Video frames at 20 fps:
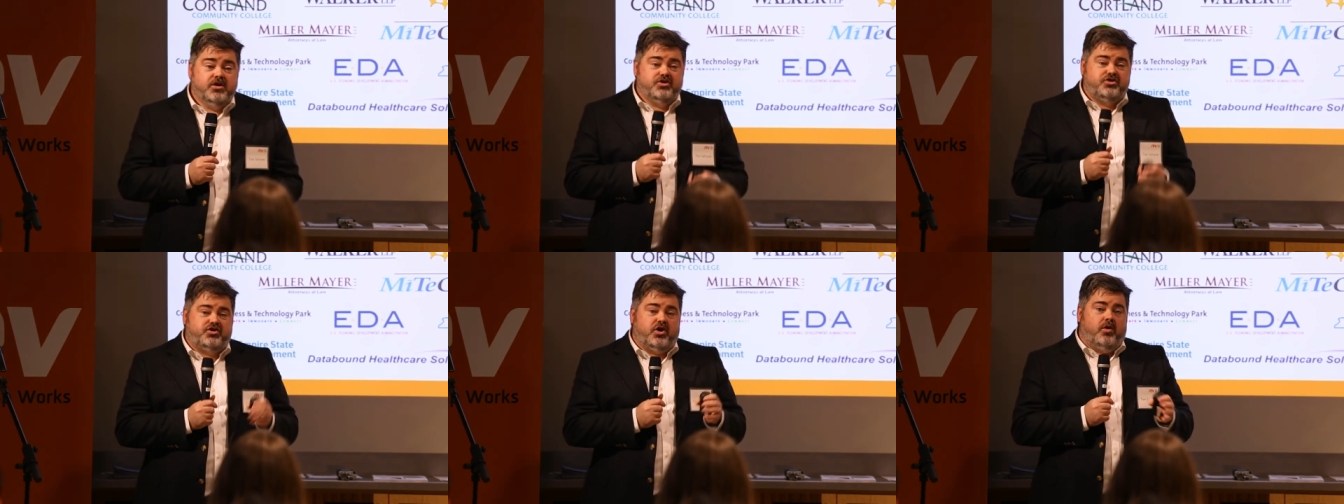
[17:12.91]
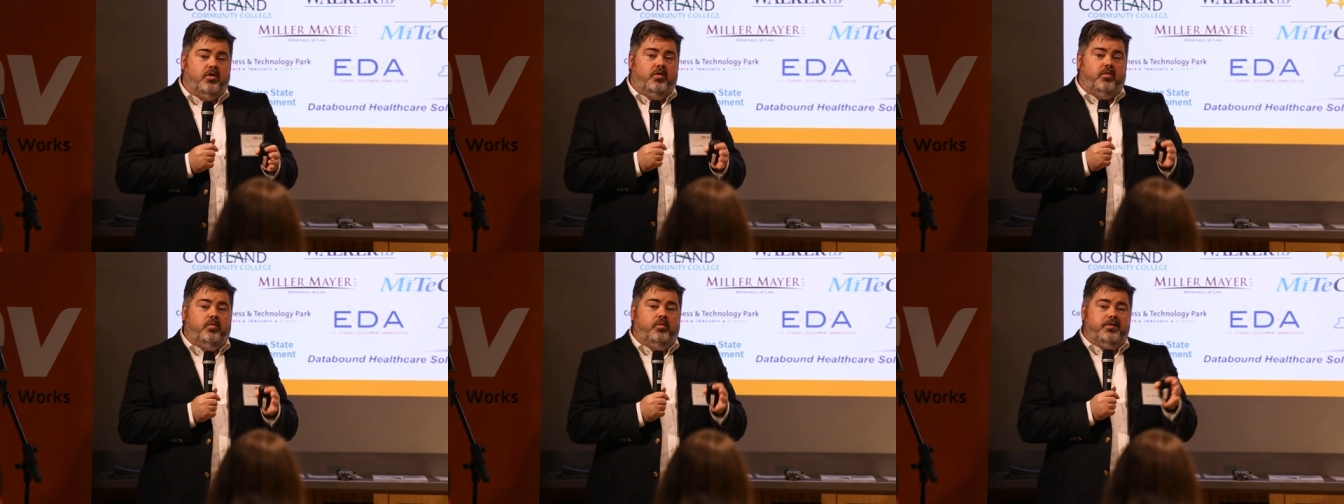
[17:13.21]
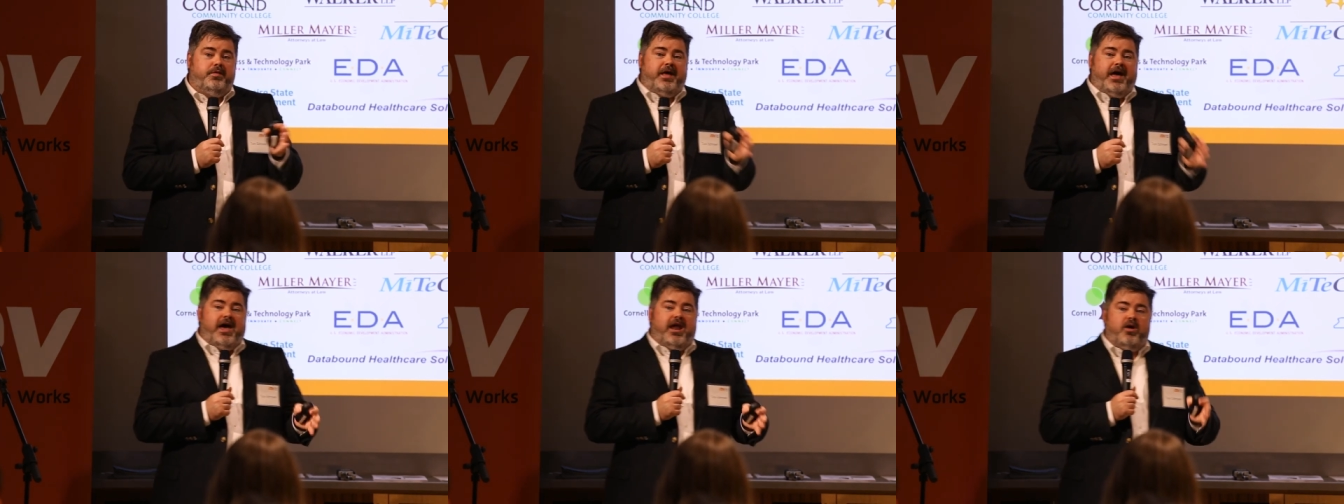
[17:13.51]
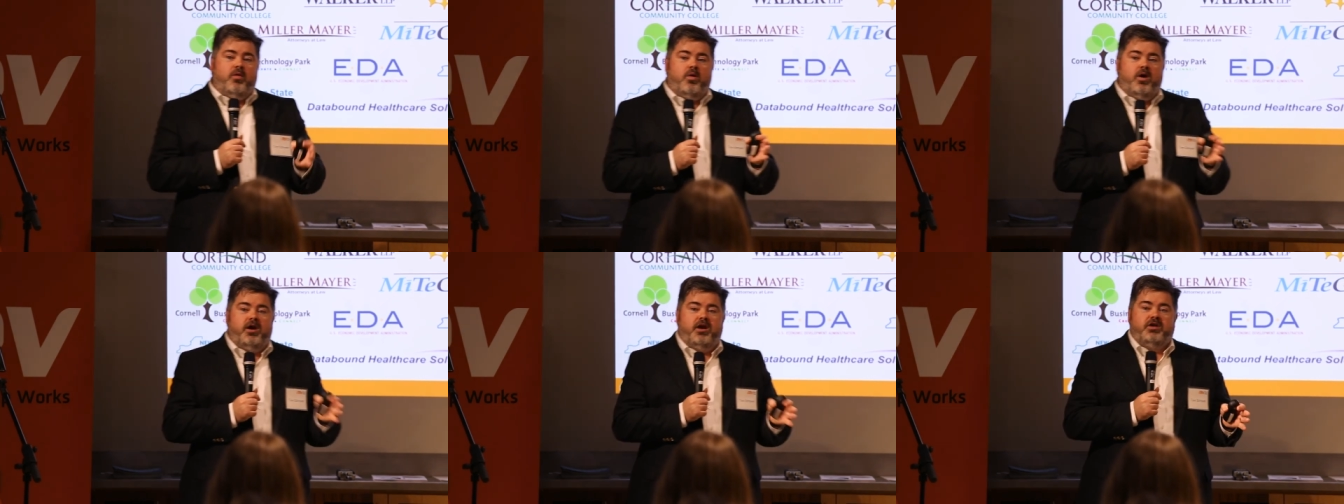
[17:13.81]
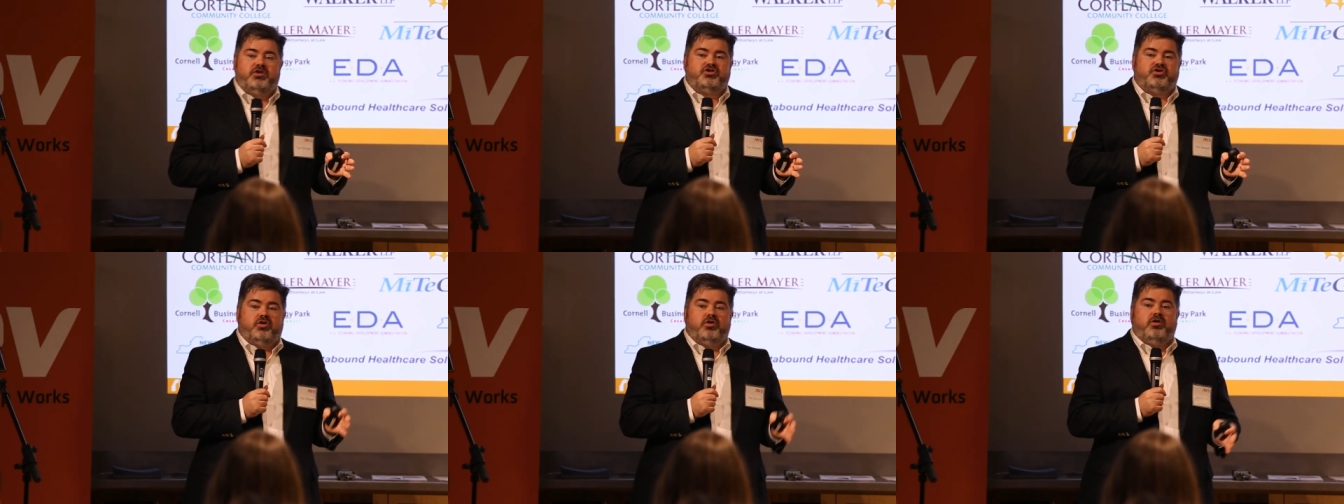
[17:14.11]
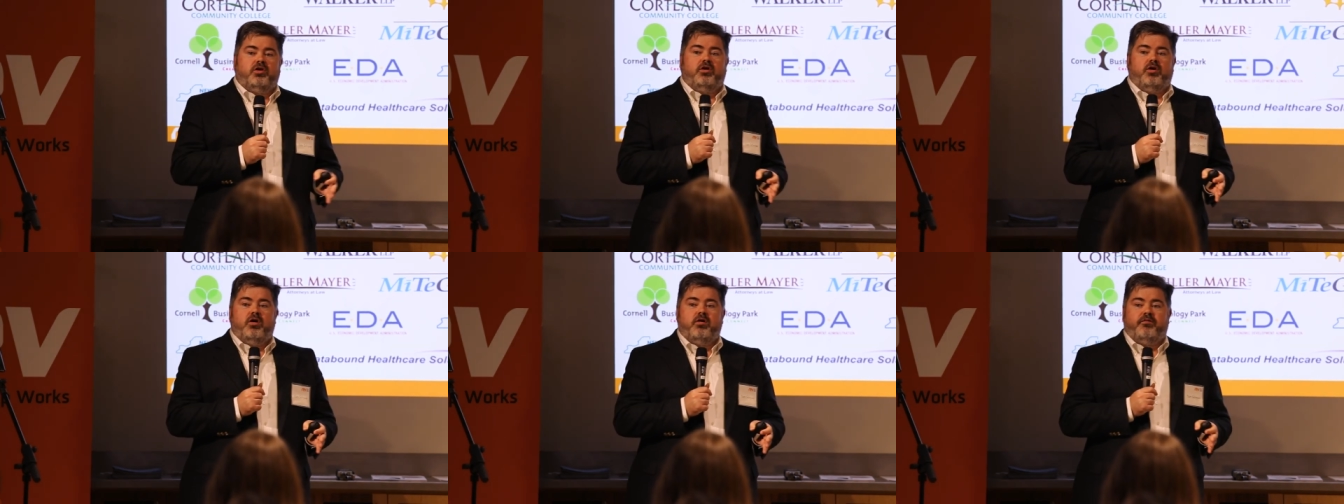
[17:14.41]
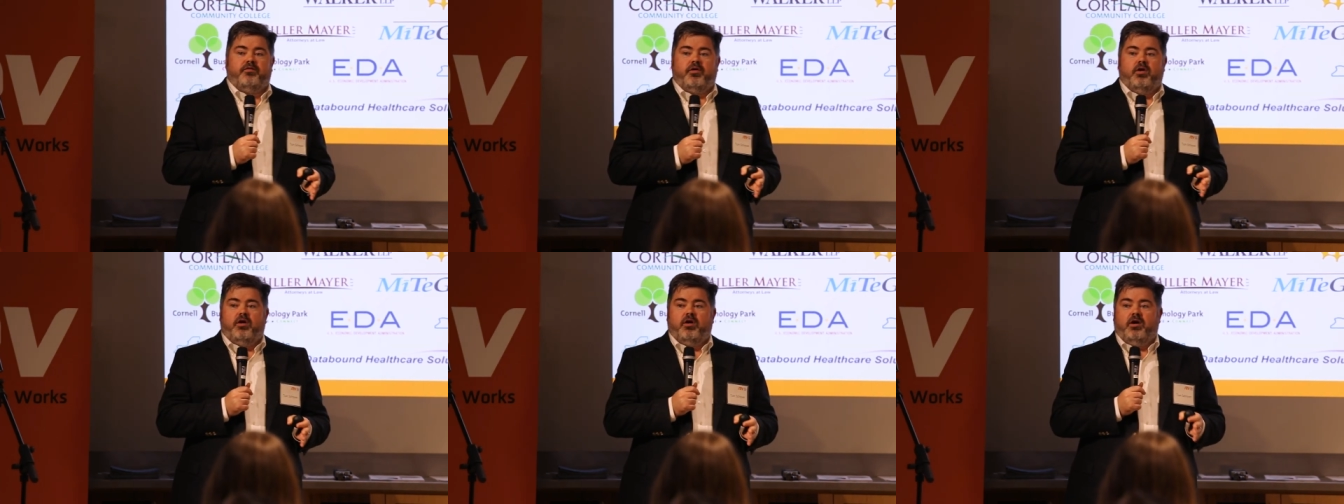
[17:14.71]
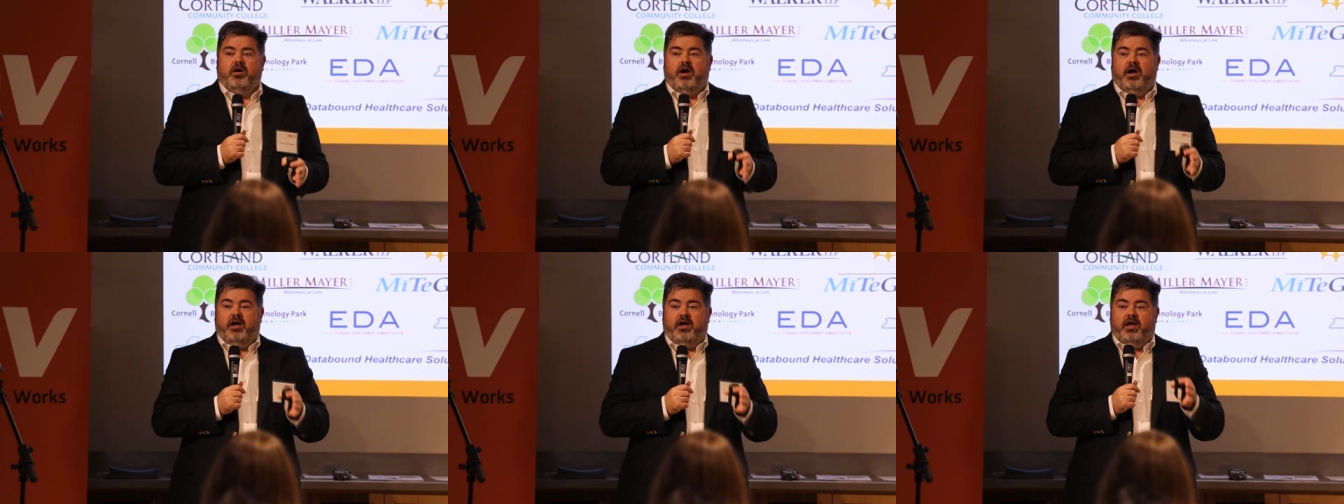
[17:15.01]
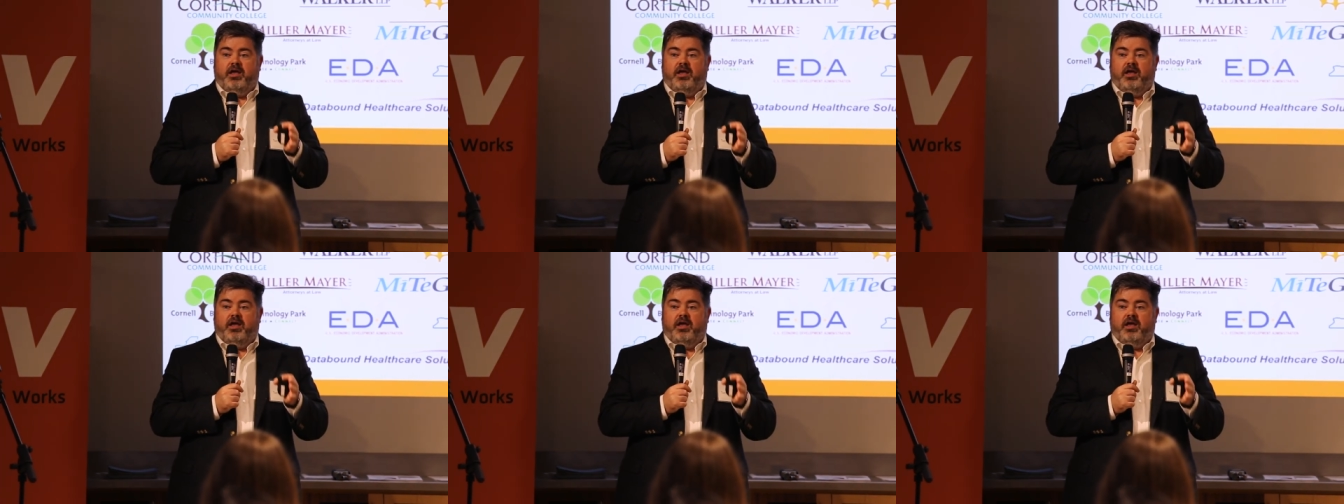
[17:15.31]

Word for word: So, with that, I want to turn it over uh,